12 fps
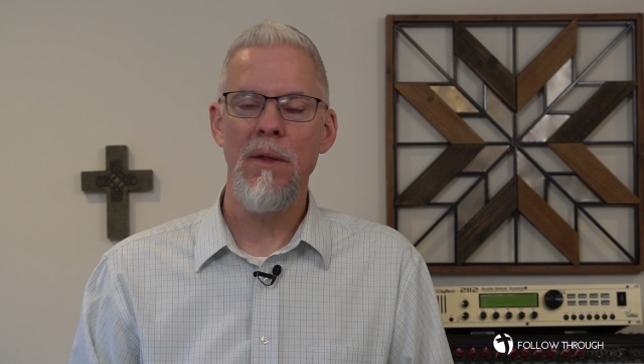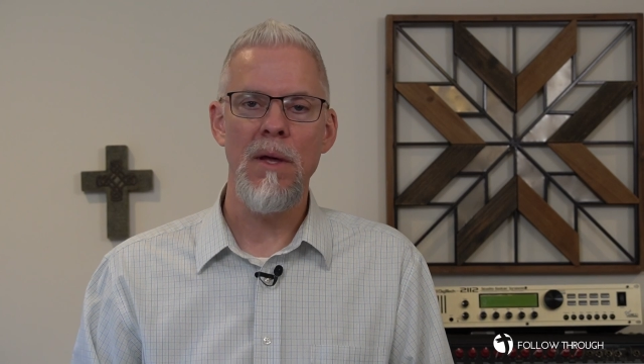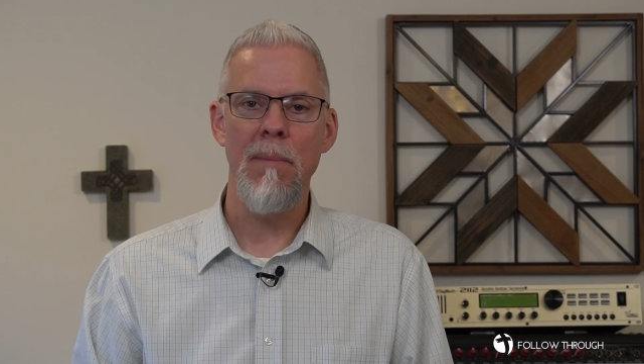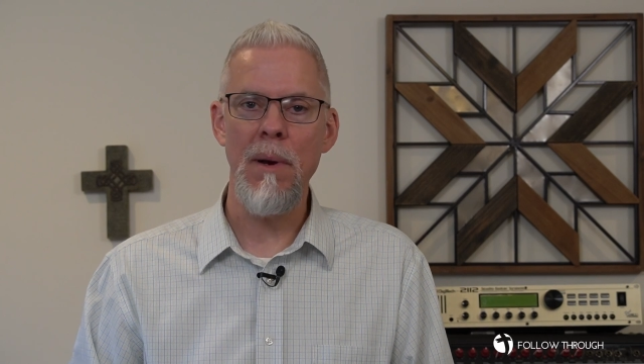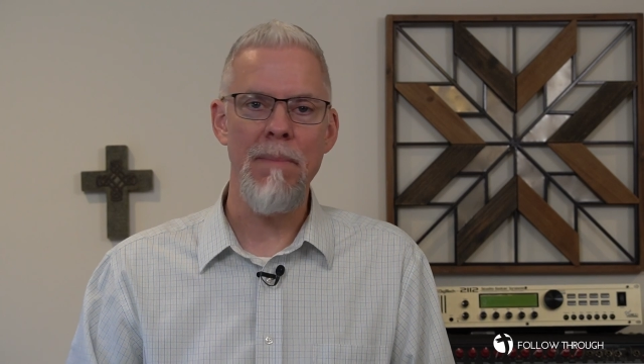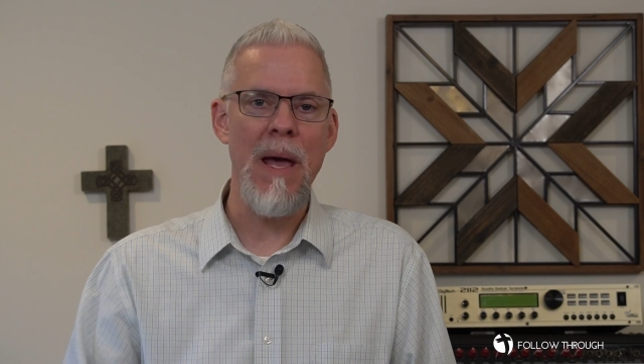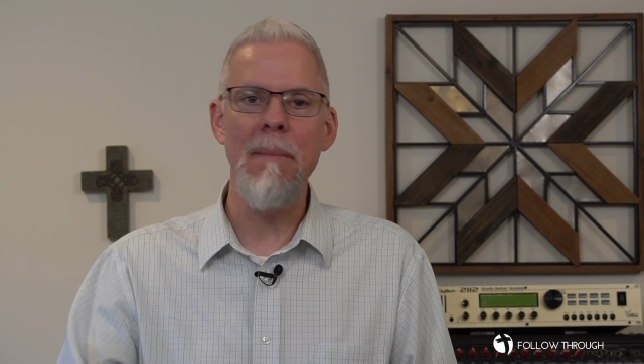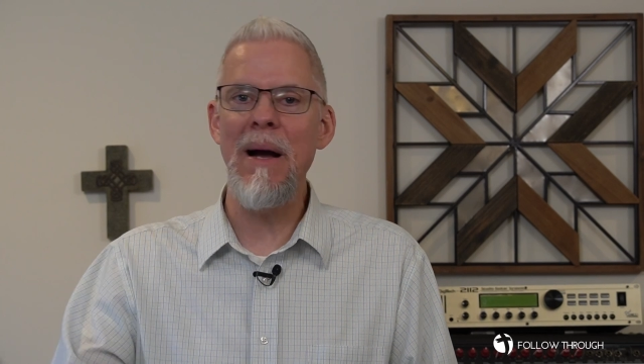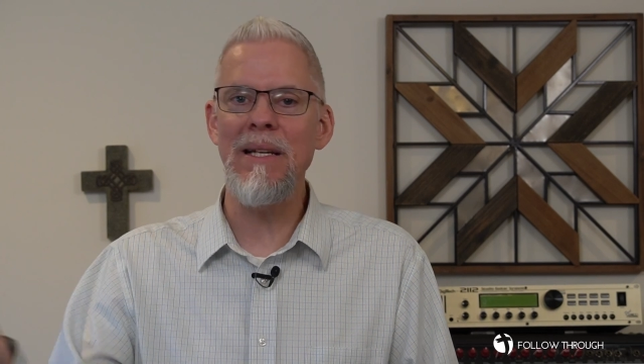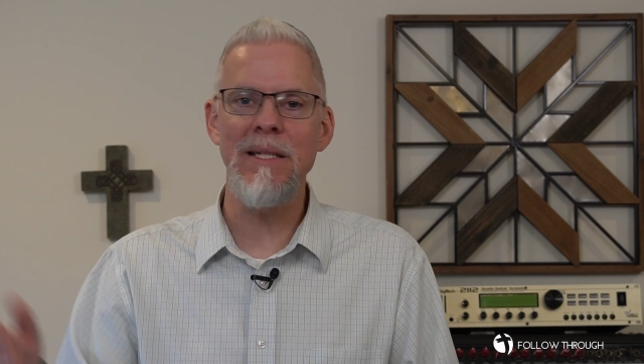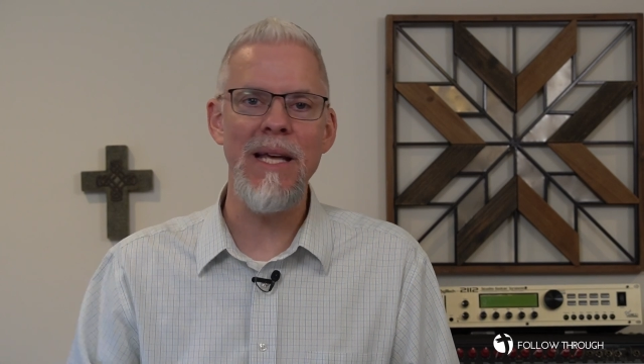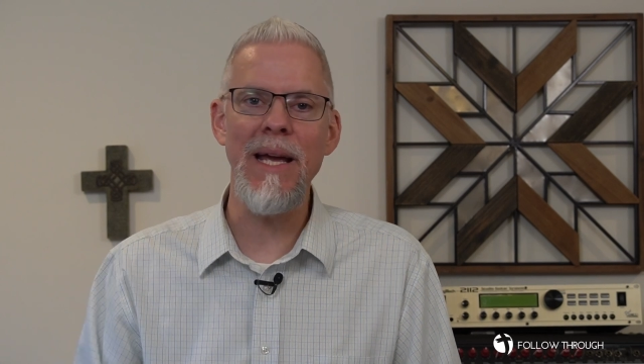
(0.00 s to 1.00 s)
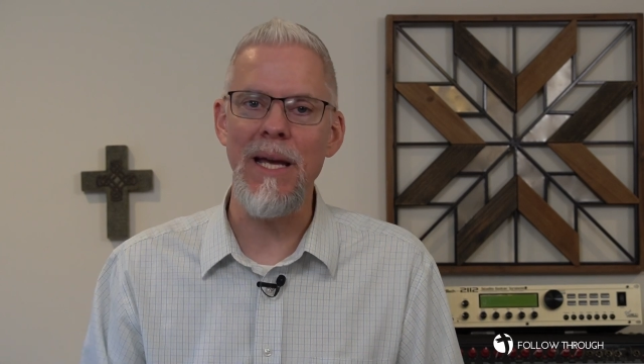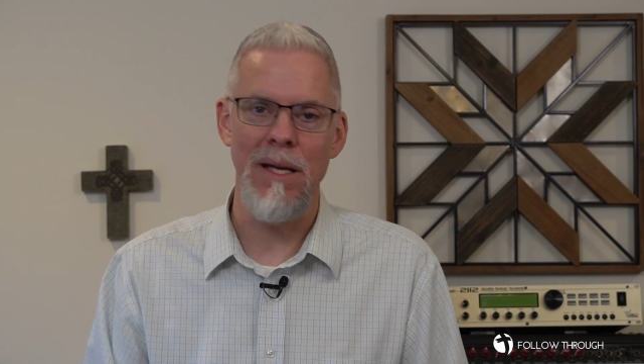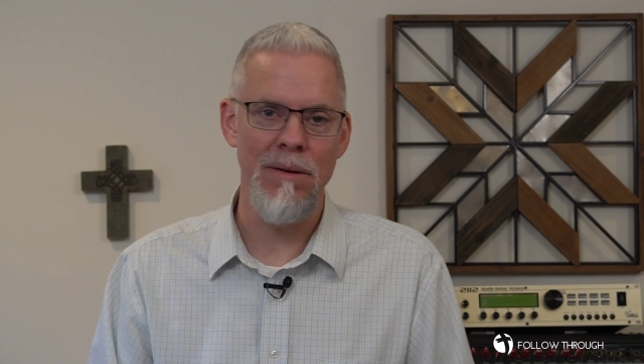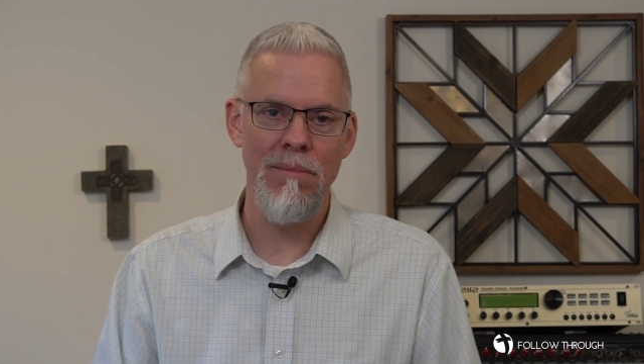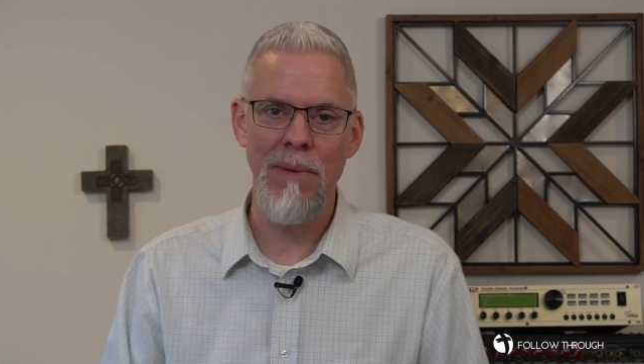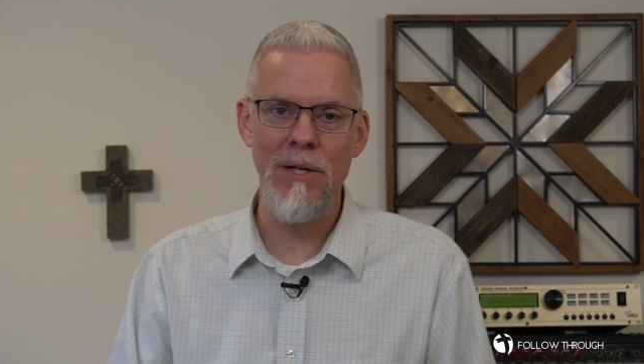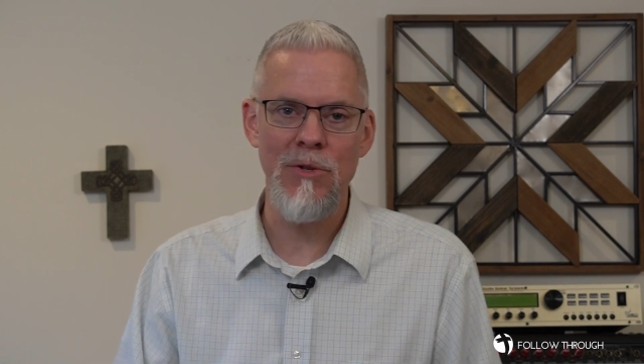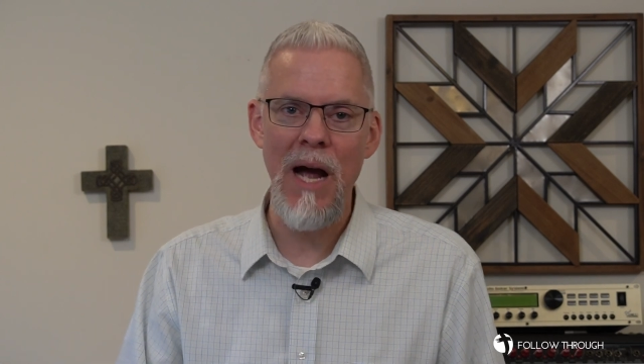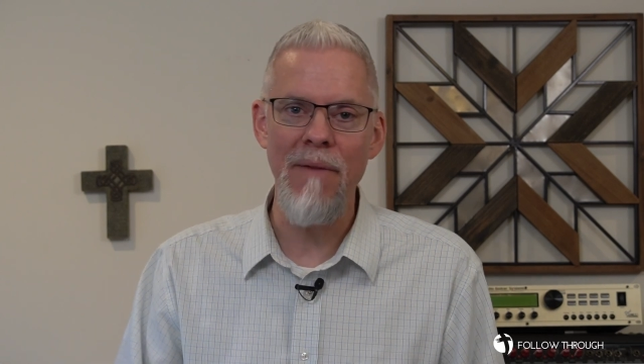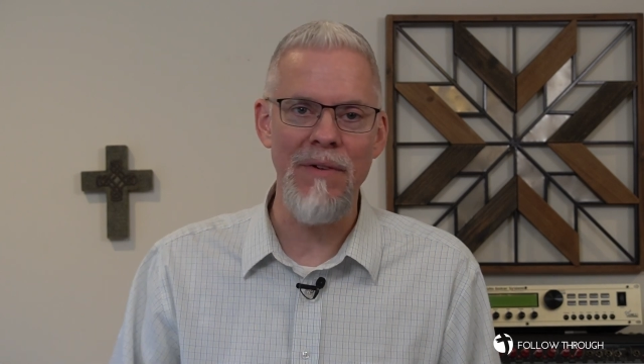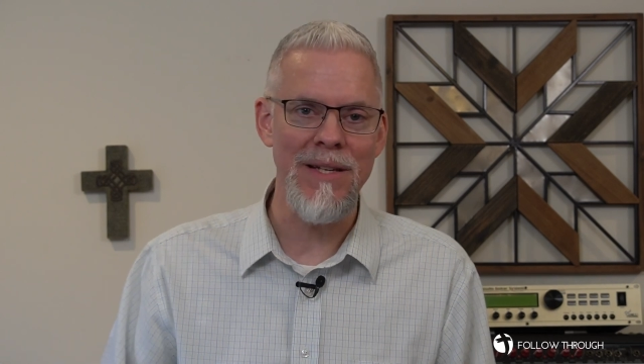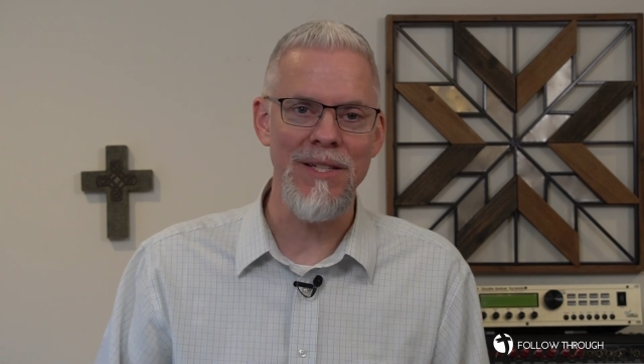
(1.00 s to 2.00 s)
I'm gonna pay my ticket, my
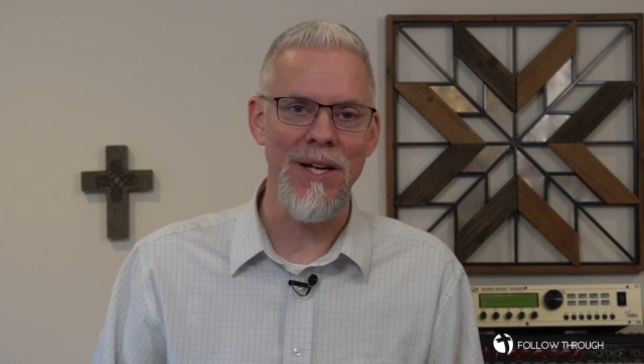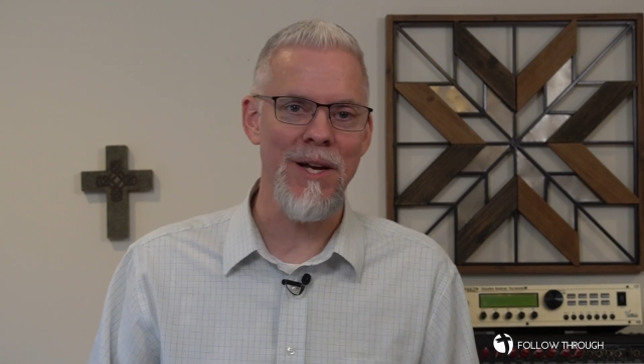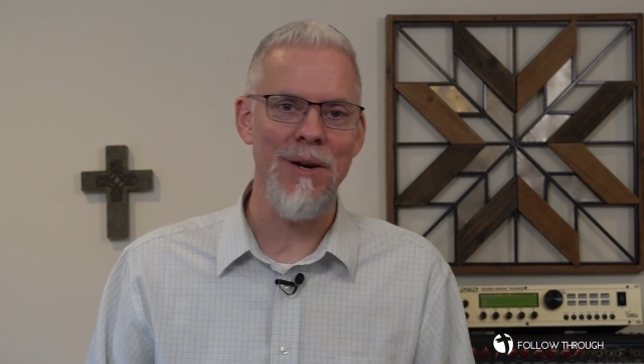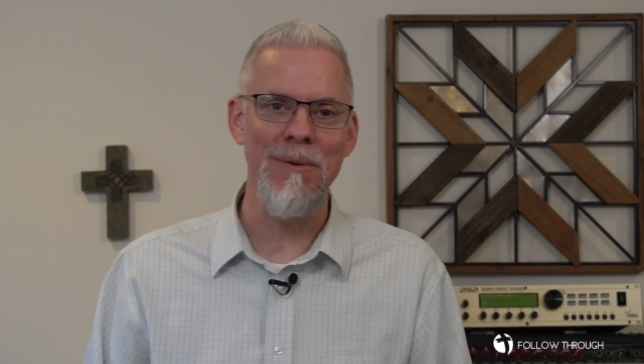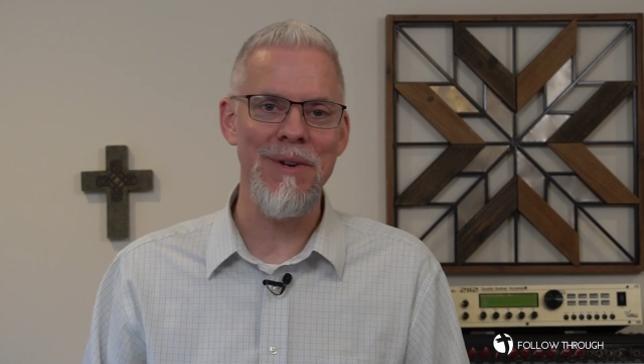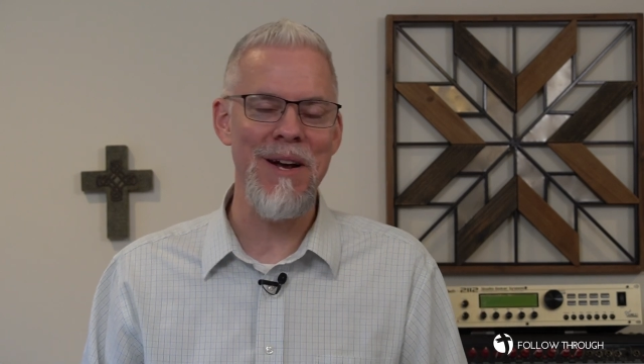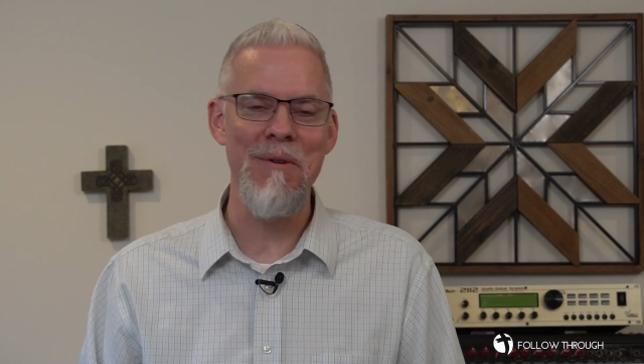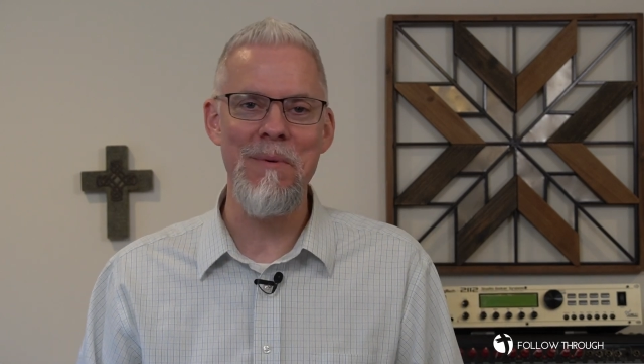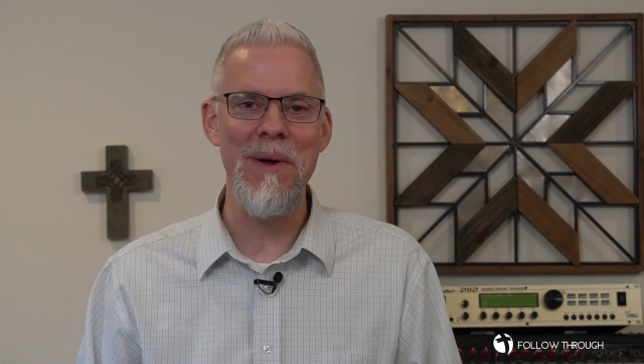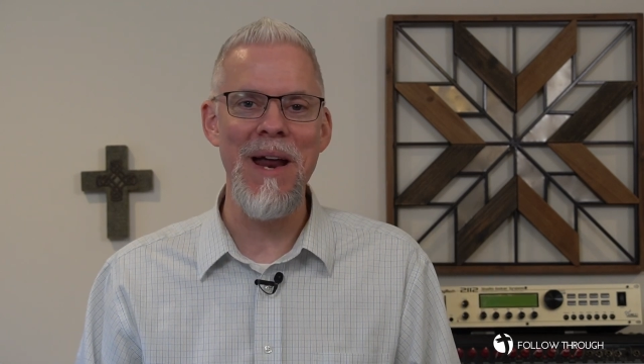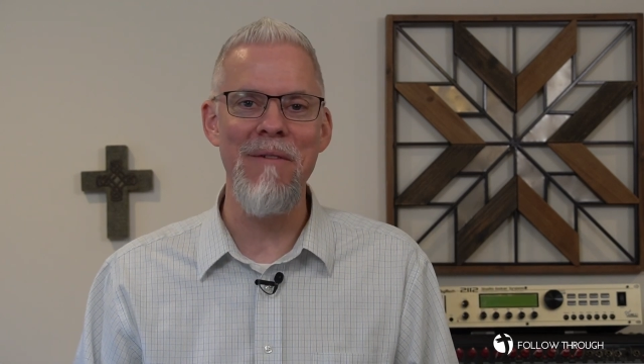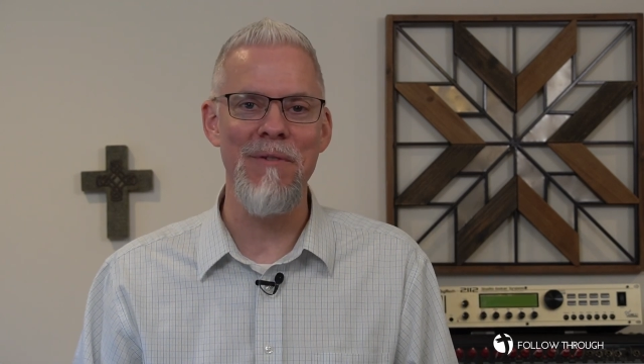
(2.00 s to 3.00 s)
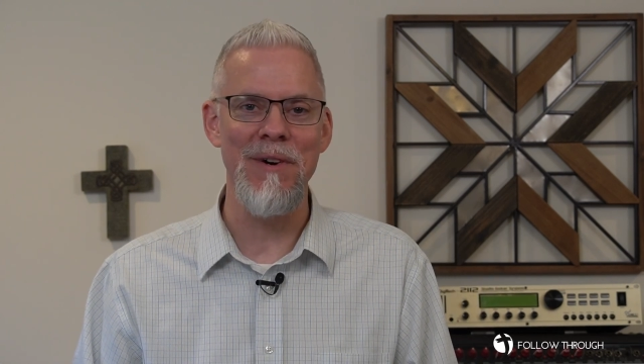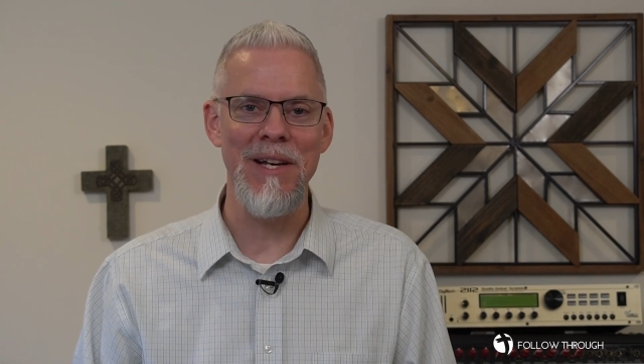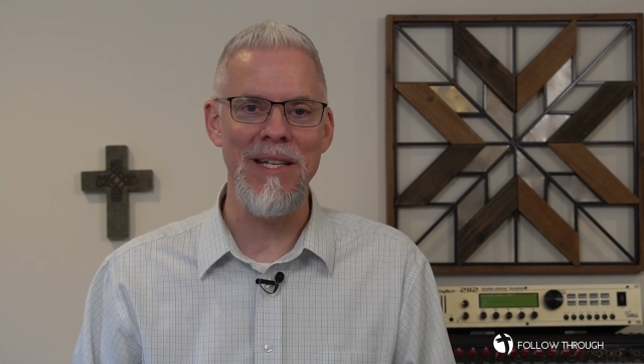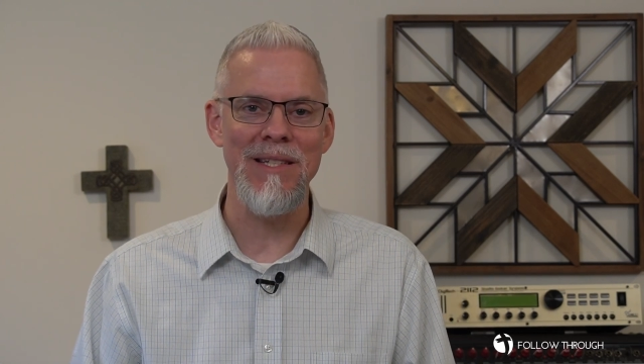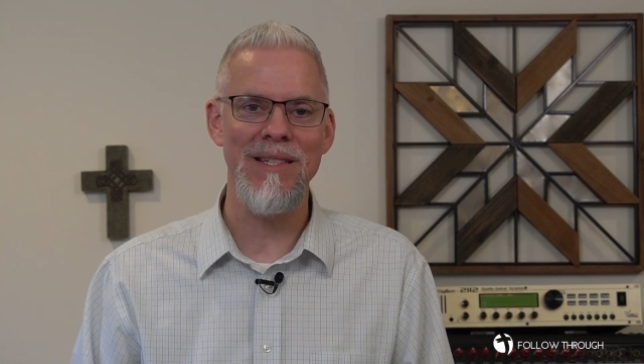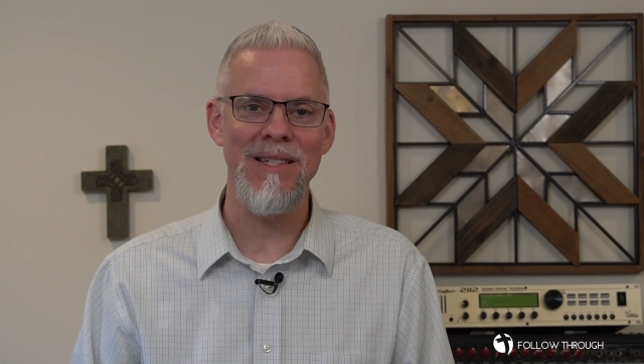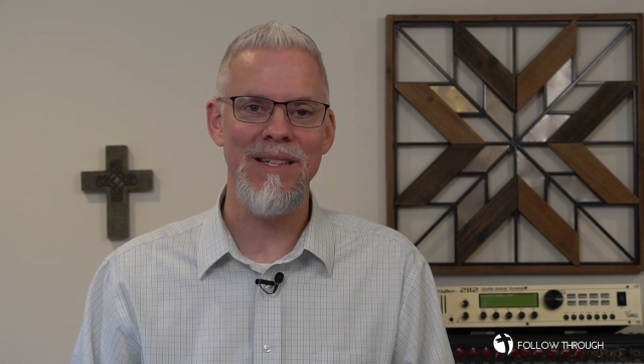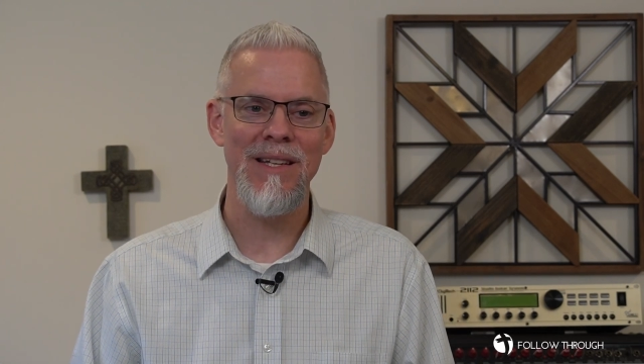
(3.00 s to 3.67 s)
traffic ticket or, what, or whatever it is.